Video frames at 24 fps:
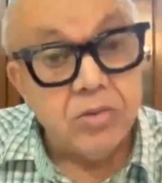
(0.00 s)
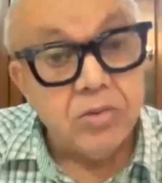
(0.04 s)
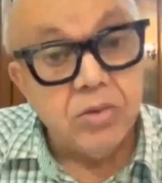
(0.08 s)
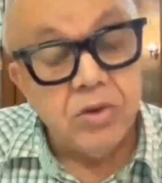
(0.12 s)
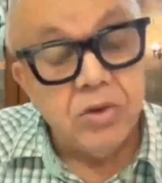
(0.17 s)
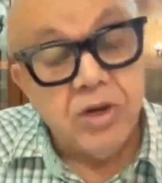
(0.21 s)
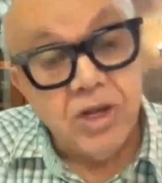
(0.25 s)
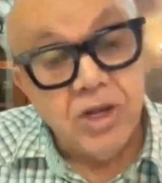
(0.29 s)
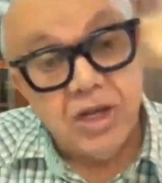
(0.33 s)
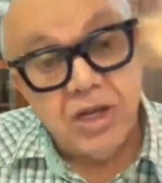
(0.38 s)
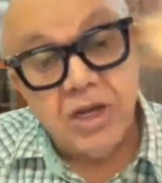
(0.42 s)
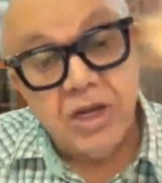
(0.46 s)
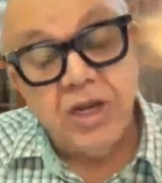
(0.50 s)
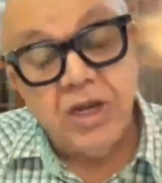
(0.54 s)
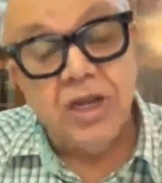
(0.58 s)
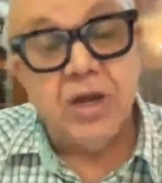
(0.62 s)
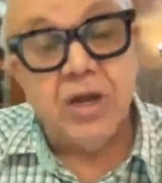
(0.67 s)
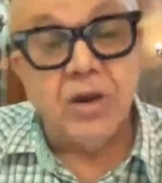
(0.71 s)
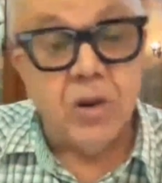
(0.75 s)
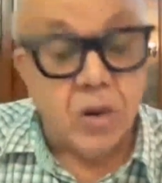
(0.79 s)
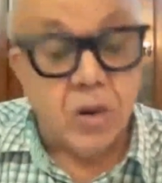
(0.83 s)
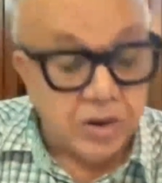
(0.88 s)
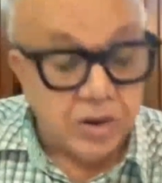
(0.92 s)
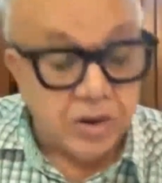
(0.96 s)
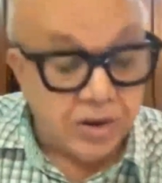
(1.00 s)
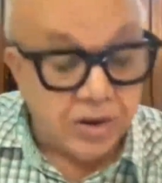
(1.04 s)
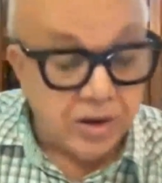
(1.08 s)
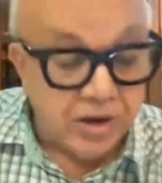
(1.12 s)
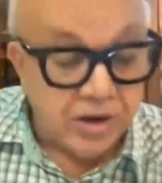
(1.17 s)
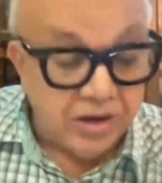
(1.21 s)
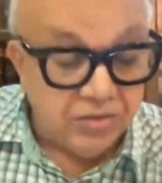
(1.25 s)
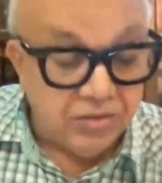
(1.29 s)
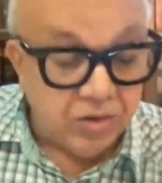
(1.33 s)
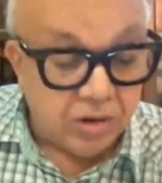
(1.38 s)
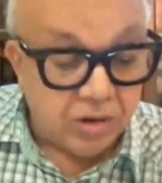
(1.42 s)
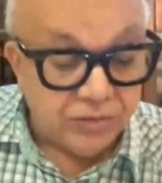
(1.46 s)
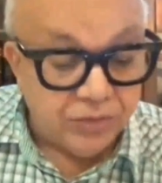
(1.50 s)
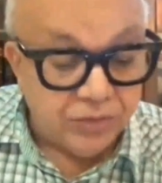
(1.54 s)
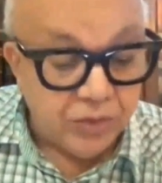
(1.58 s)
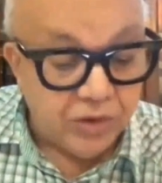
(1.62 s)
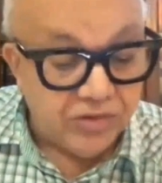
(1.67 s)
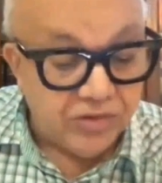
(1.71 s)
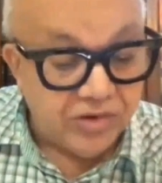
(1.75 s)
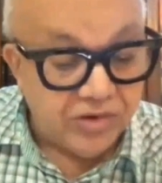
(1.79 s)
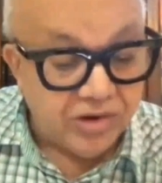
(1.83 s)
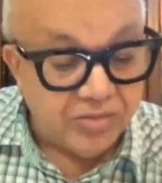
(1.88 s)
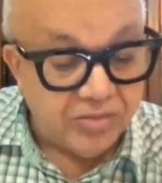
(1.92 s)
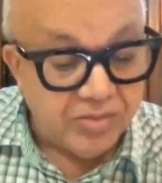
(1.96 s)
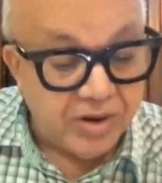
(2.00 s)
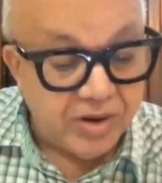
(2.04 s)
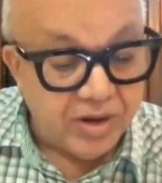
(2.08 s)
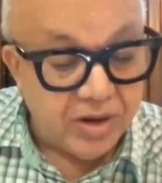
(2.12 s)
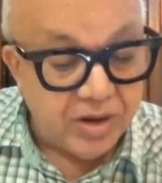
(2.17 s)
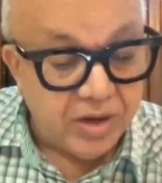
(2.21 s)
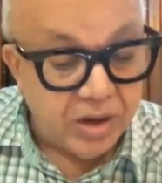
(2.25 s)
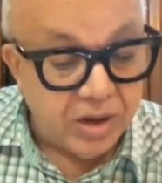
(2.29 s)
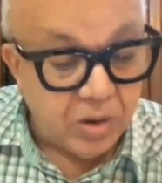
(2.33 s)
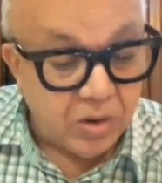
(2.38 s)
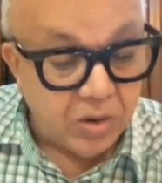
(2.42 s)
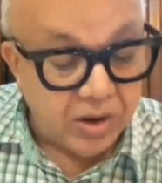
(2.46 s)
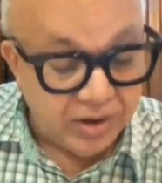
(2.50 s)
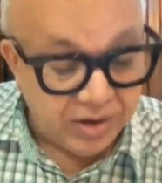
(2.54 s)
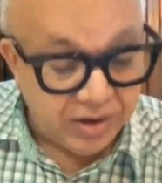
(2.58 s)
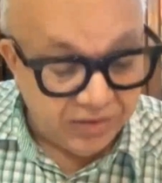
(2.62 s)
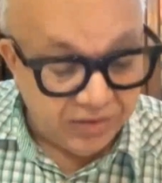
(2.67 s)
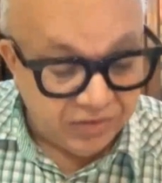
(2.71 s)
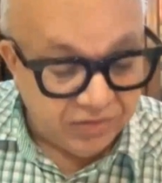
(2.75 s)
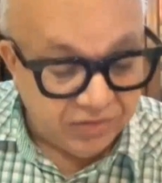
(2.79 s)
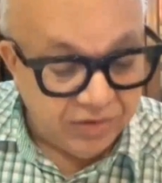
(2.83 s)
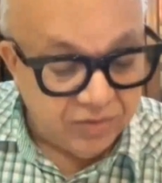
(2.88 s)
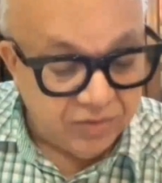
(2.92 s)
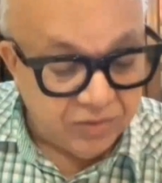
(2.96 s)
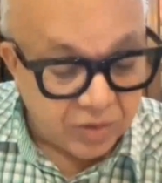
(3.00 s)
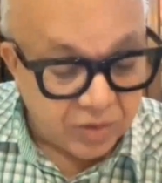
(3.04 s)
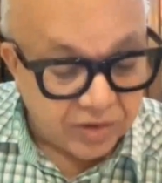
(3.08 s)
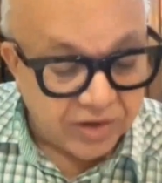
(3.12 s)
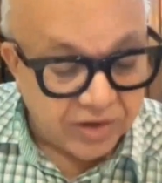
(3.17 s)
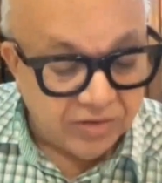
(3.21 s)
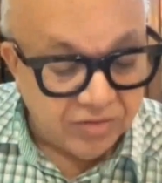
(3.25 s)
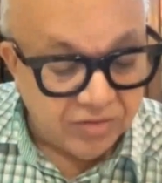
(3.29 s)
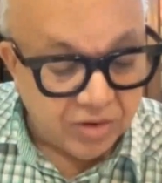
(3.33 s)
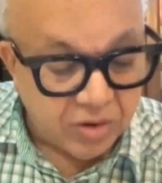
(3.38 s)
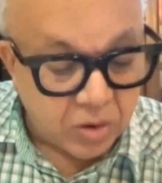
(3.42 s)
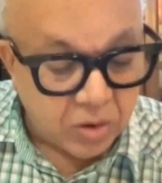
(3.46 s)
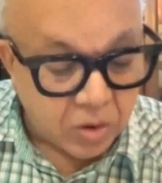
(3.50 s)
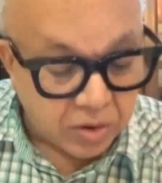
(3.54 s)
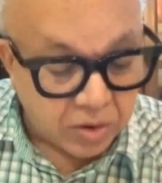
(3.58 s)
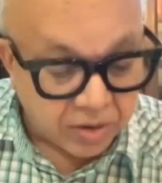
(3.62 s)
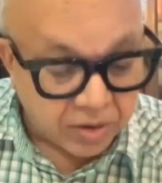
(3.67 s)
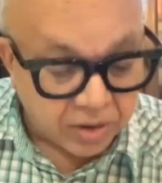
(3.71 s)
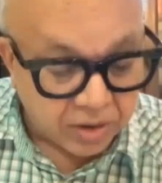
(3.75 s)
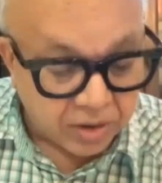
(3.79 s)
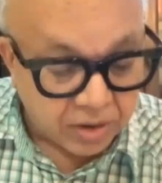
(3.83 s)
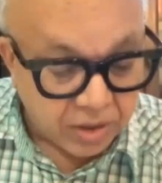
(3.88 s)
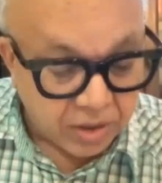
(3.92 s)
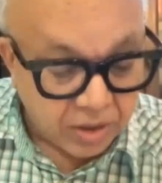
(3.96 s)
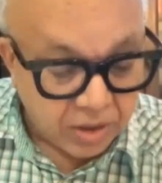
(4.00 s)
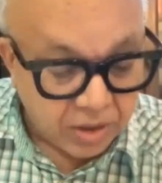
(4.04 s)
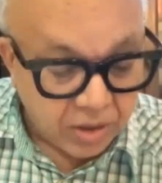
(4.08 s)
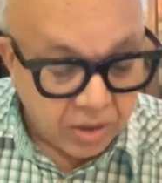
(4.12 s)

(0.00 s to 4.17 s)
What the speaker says: So decree or order is also a judgment. Now let us see what is an order.